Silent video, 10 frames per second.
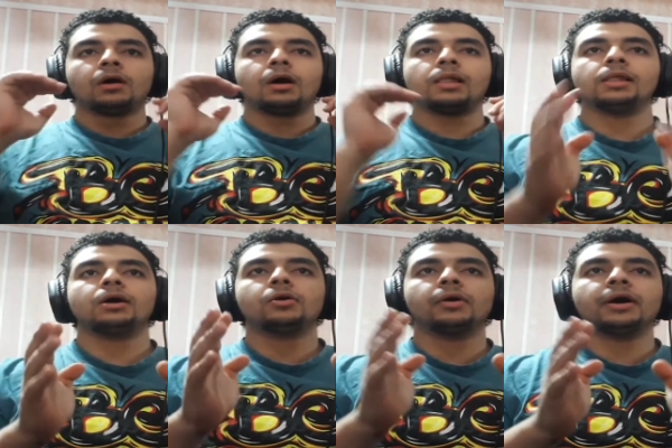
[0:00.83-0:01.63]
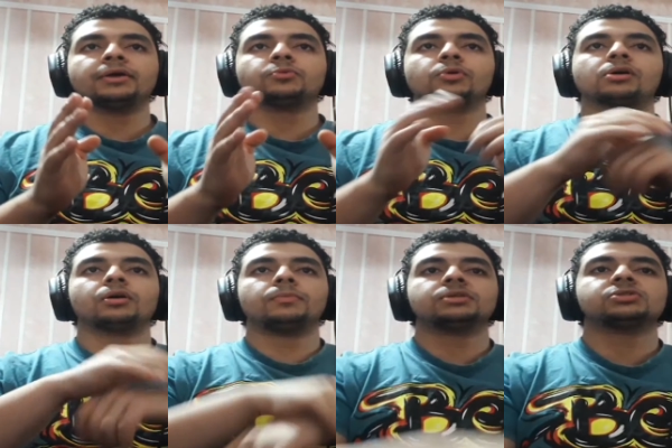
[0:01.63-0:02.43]
Hello and
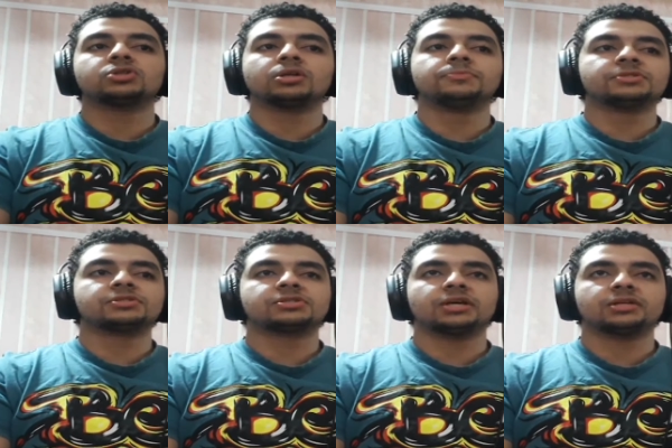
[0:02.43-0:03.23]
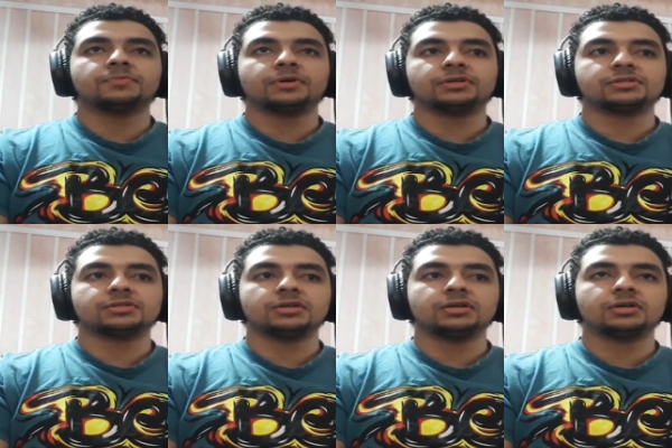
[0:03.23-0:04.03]
welcome ladies and gentlemen, Statmer is
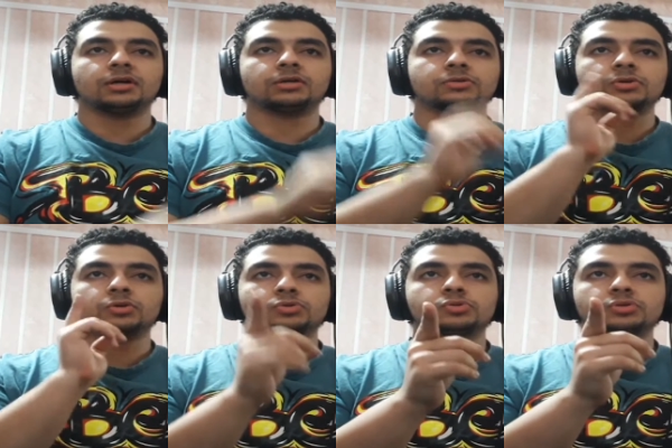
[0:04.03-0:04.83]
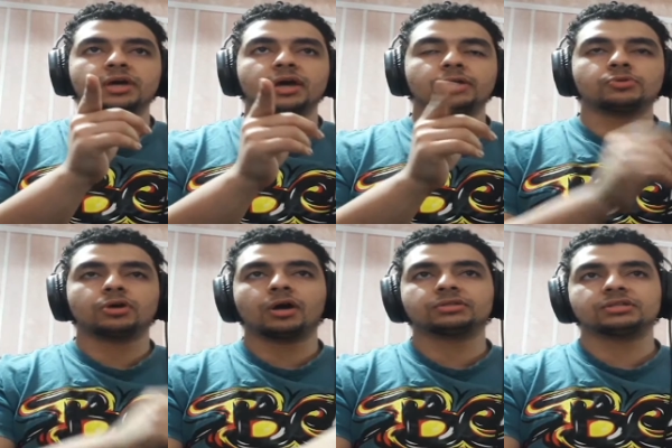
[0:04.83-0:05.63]
here. Today we
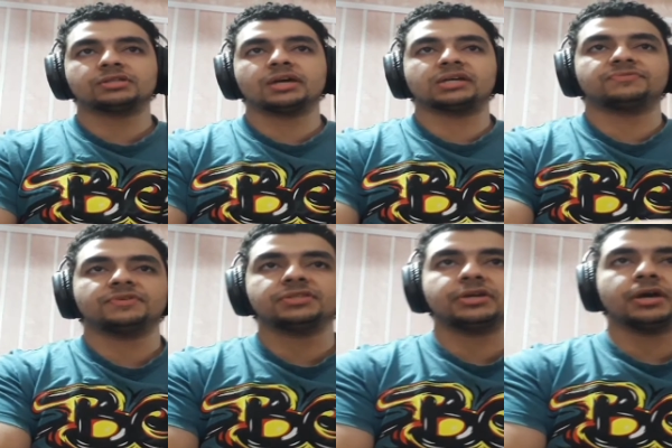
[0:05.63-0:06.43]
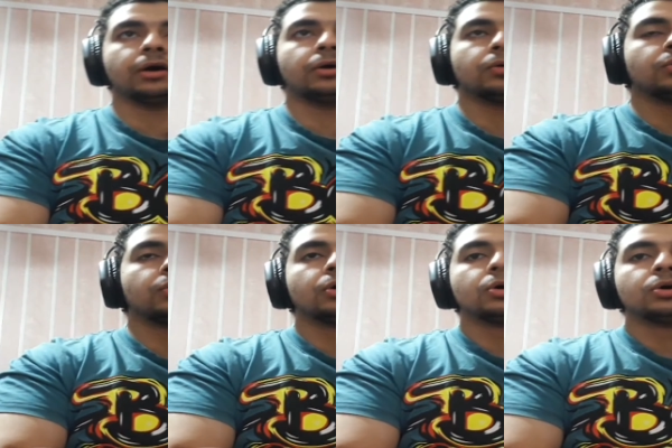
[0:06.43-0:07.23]
got a tech video.
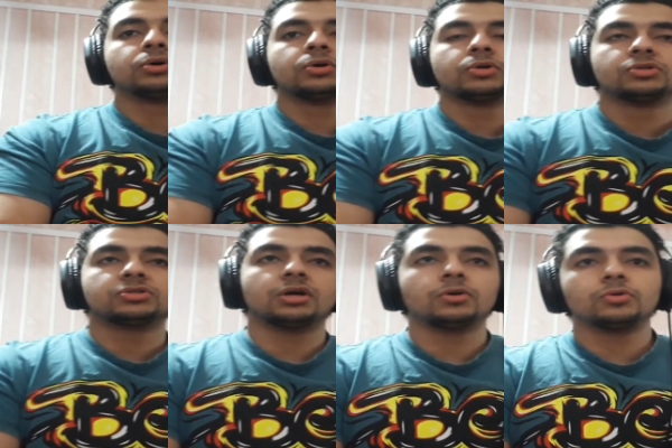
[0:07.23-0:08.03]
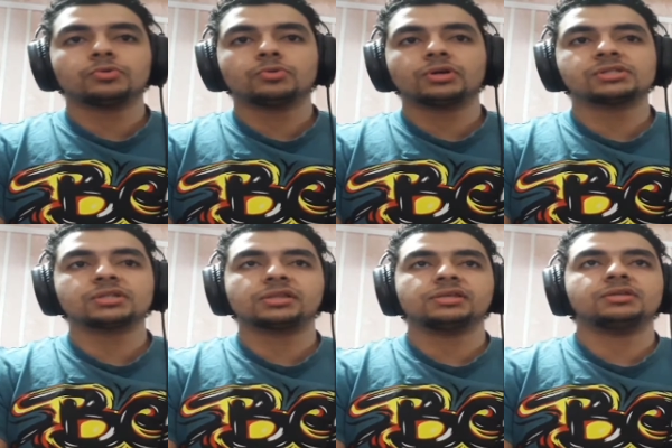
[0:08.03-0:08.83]
So
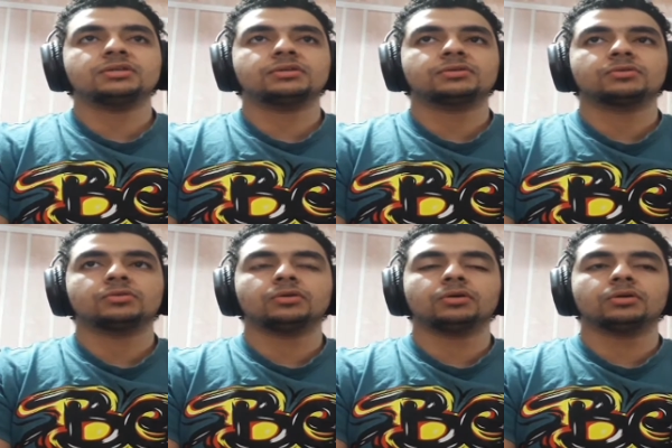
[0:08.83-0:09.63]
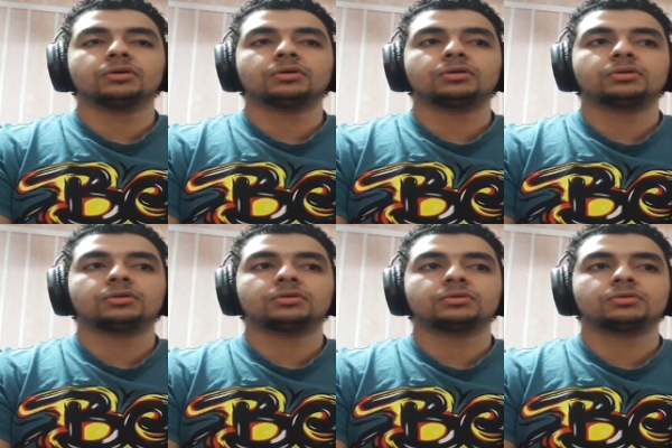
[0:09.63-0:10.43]
recently or
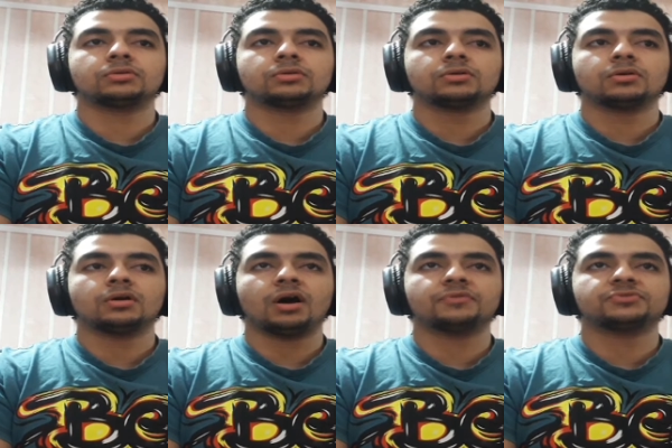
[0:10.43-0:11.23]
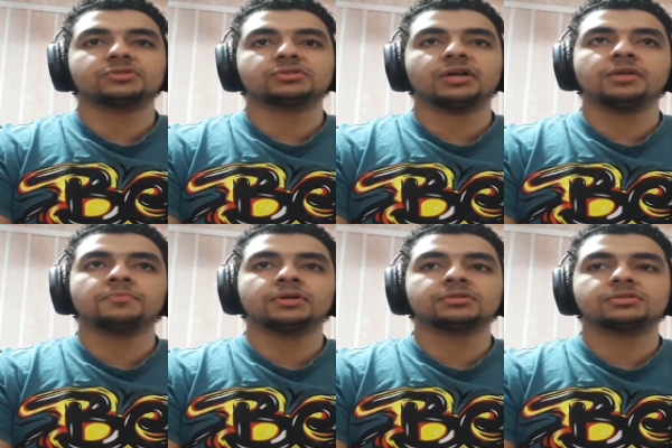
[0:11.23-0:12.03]
after 9
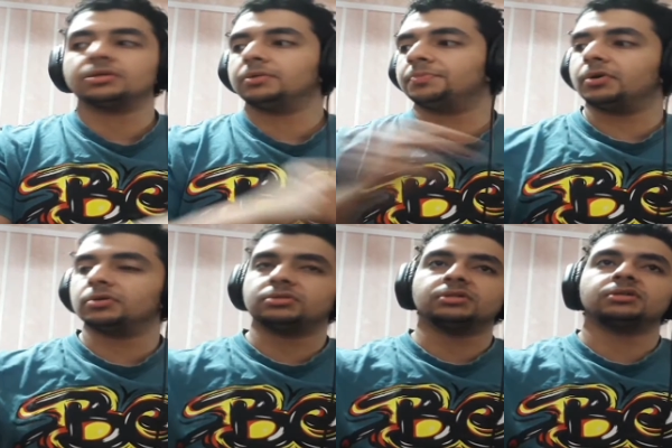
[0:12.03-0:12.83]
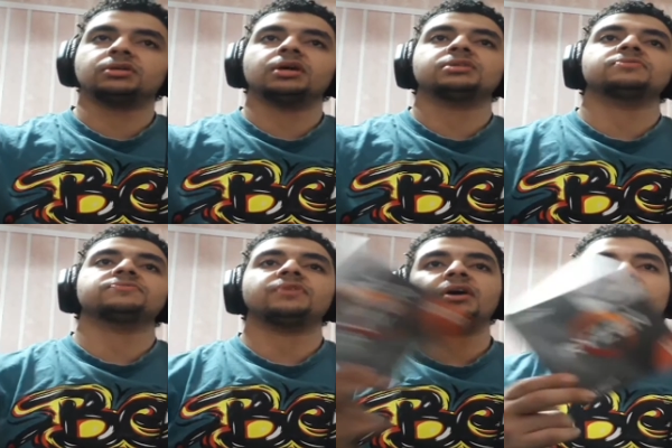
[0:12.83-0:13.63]
months we bought the Ryzen
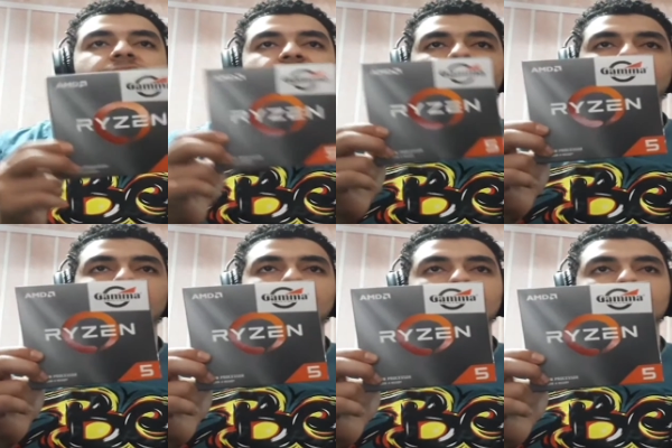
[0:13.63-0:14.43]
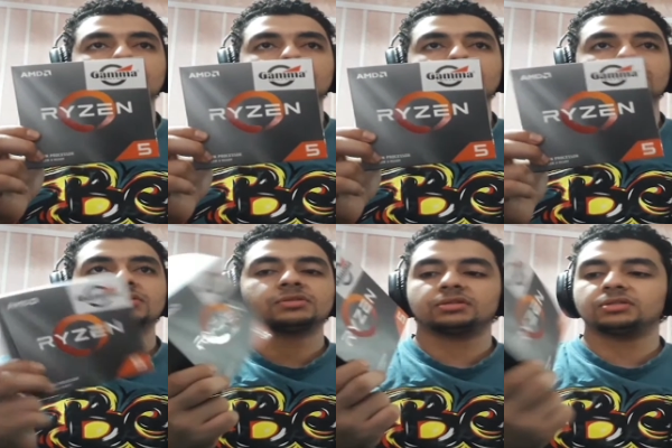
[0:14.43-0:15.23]
5
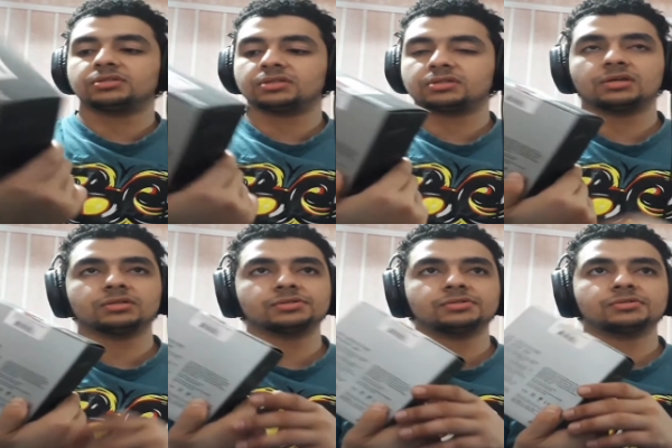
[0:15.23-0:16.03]
6600.